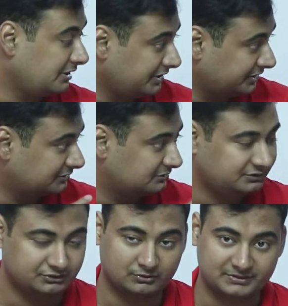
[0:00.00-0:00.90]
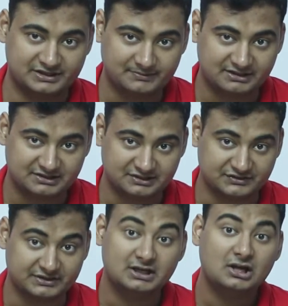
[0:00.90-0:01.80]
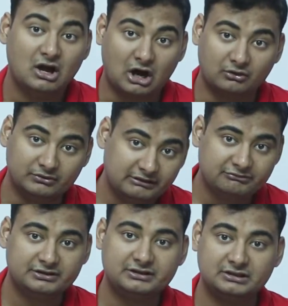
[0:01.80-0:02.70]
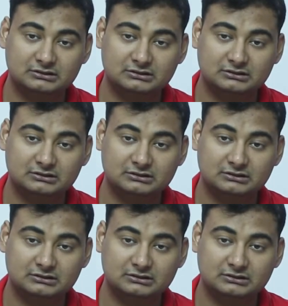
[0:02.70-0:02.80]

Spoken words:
in European Space Agency. However,